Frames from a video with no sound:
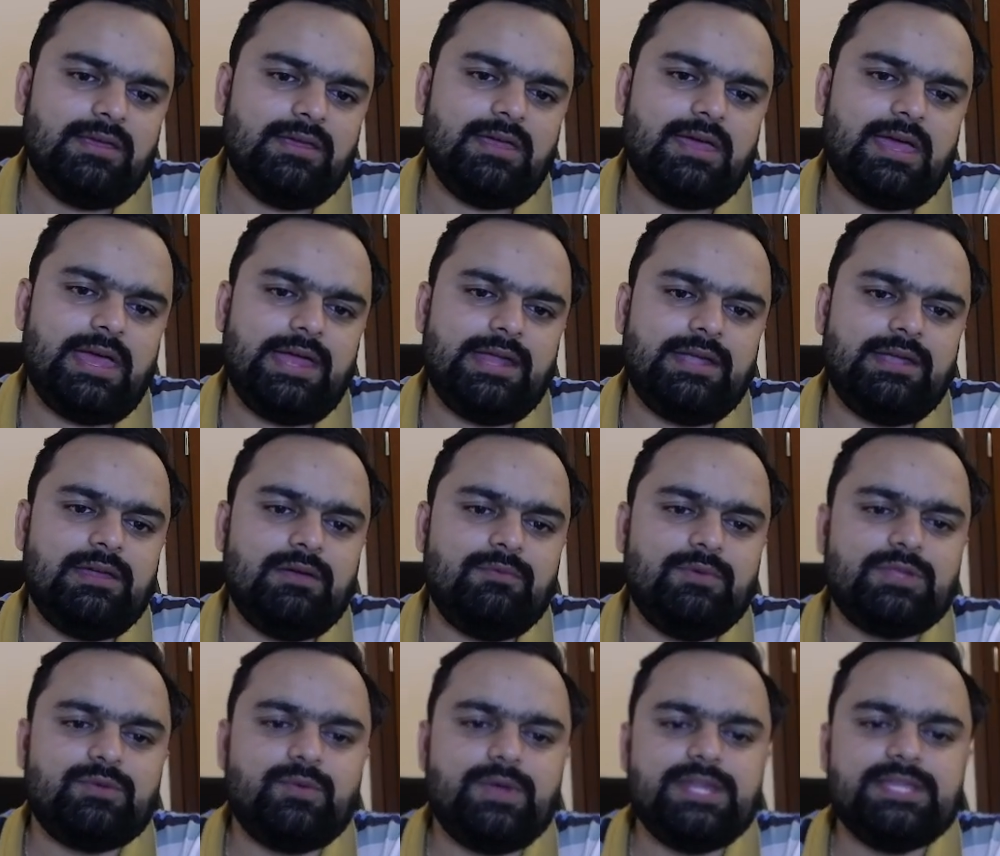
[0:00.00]
and
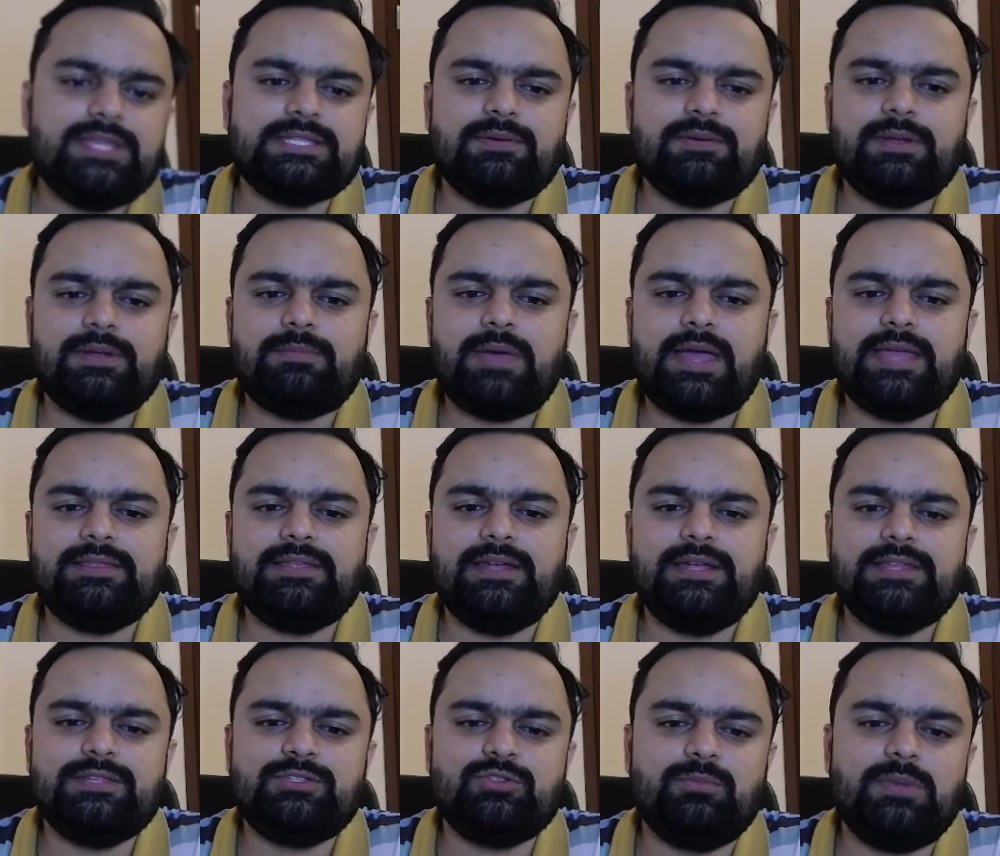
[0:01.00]
with queen e7 my
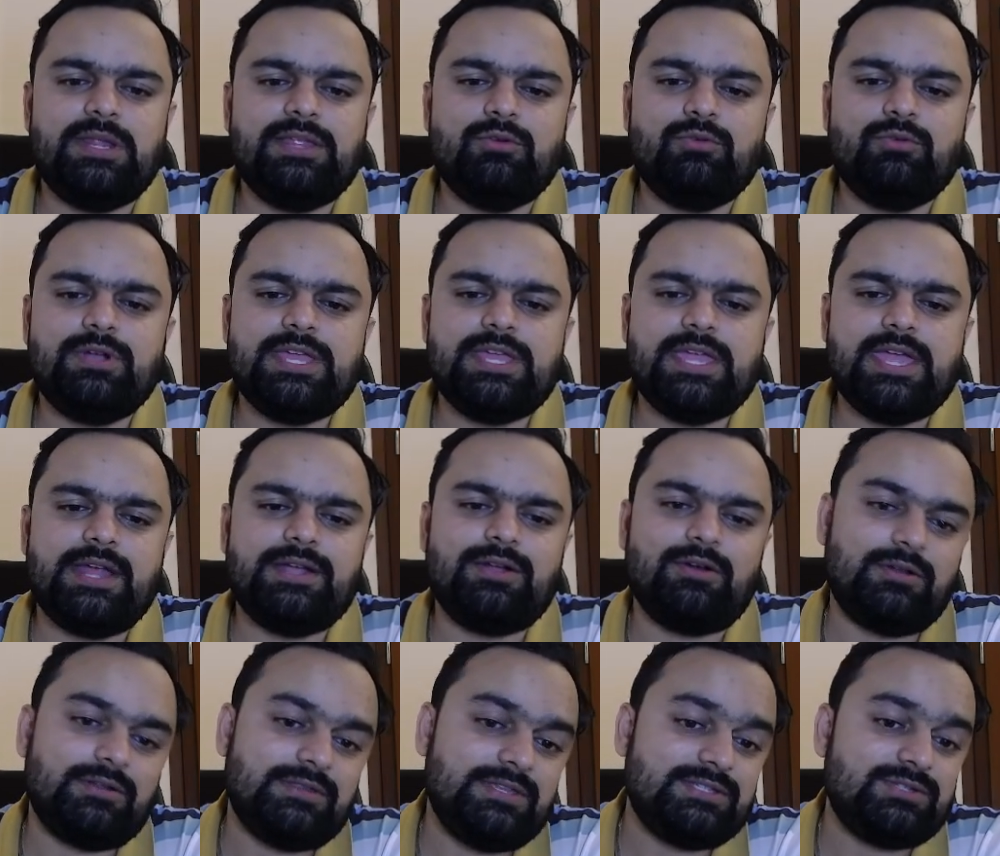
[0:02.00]
threat is to play rook d8
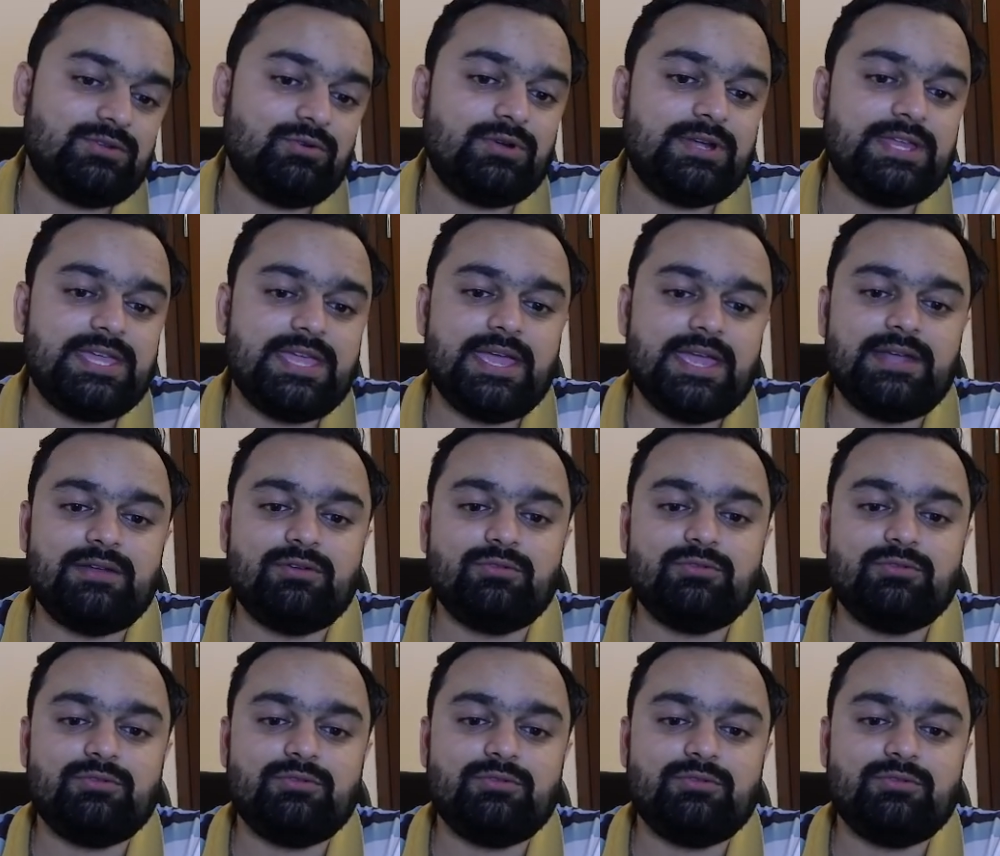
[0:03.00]
or this rook d8.